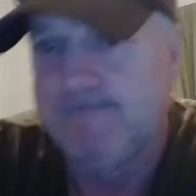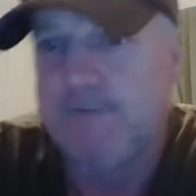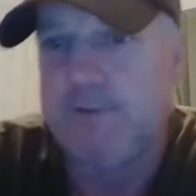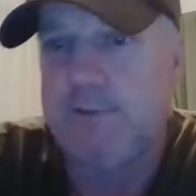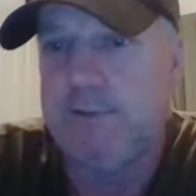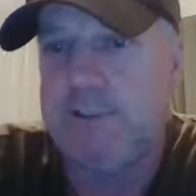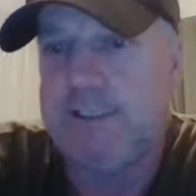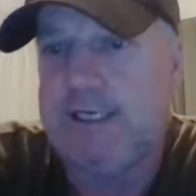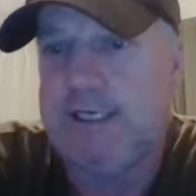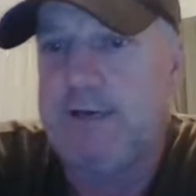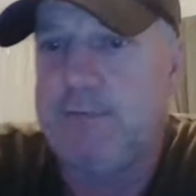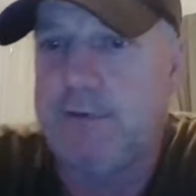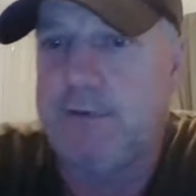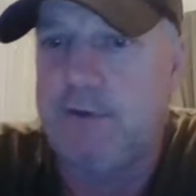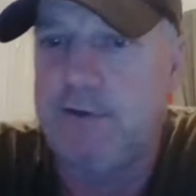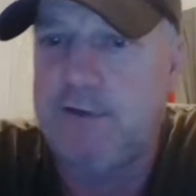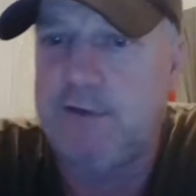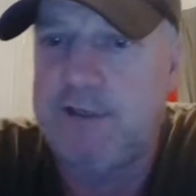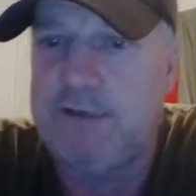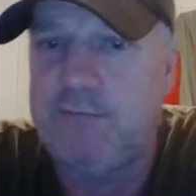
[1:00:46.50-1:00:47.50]
What's going
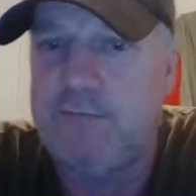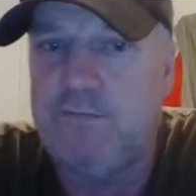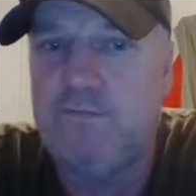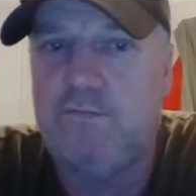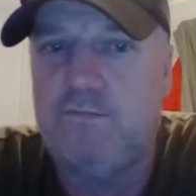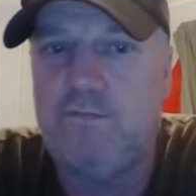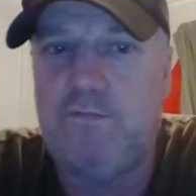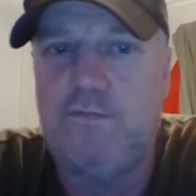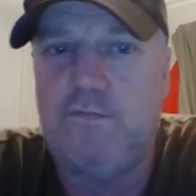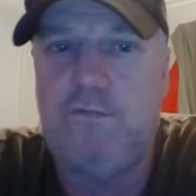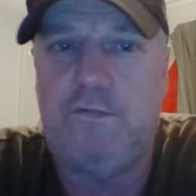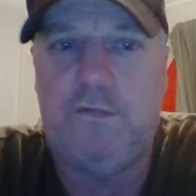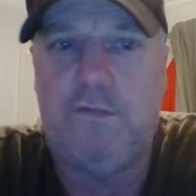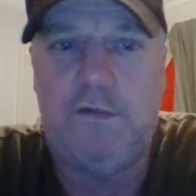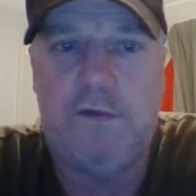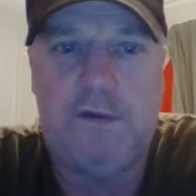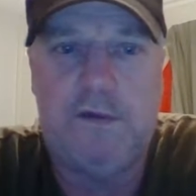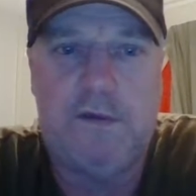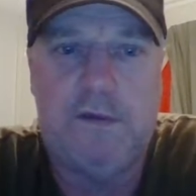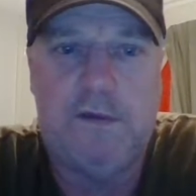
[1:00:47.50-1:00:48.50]
on in
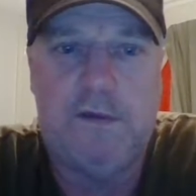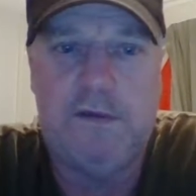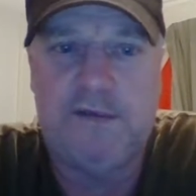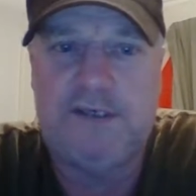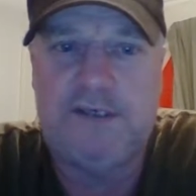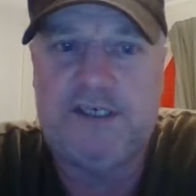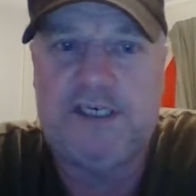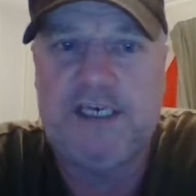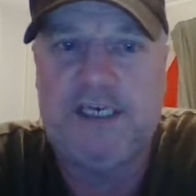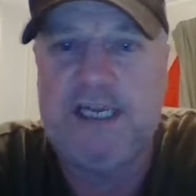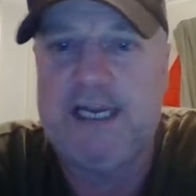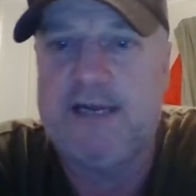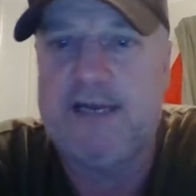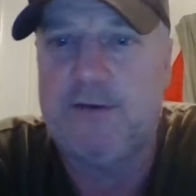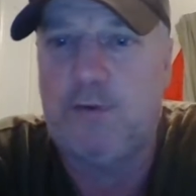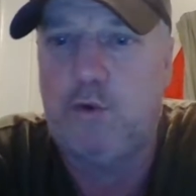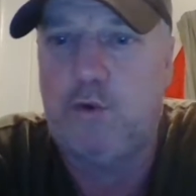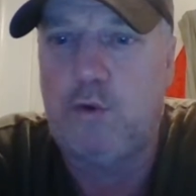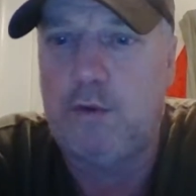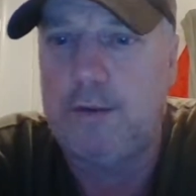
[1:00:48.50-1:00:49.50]

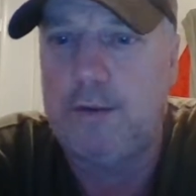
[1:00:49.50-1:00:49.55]
Seattle?